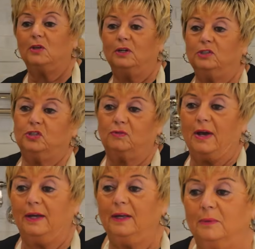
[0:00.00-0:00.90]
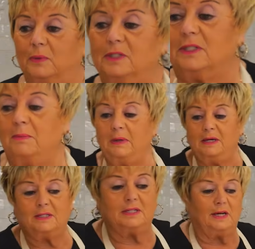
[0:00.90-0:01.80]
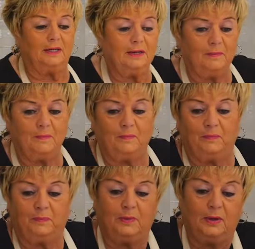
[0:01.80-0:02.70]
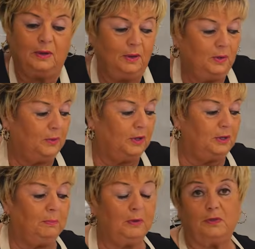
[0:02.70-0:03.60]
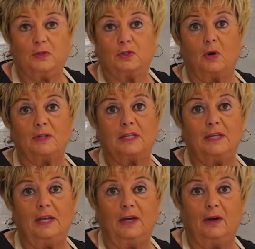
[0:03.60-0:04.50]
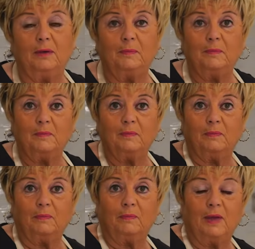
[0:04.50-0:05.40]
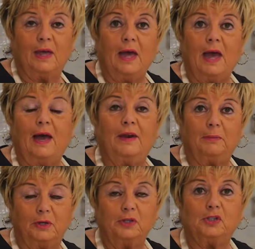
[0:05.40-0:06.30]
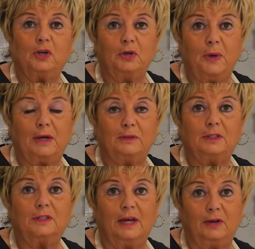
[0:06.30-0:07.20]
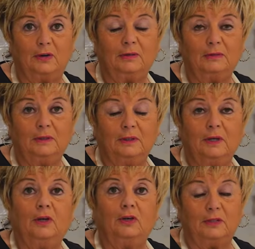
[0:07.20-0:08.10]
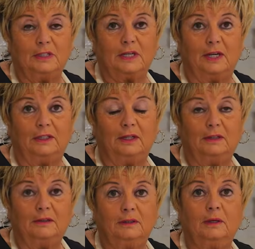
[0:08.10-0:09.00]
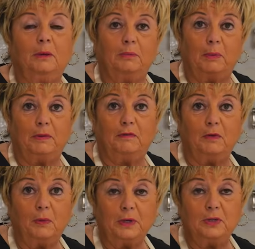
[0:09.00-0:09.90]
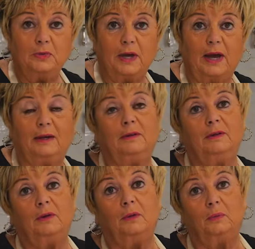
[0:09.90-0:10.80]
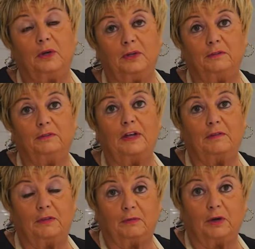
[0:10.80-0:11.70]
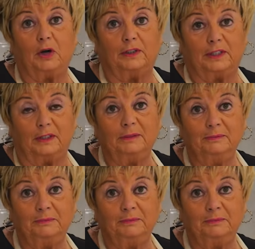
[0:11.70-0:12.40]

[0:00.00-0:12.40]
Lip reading: large tray once the meat is done. We're going to put the sauce in here. And I'm going to show you how to layer your lasagna. But before we do that, we're going to flavor the ricotta.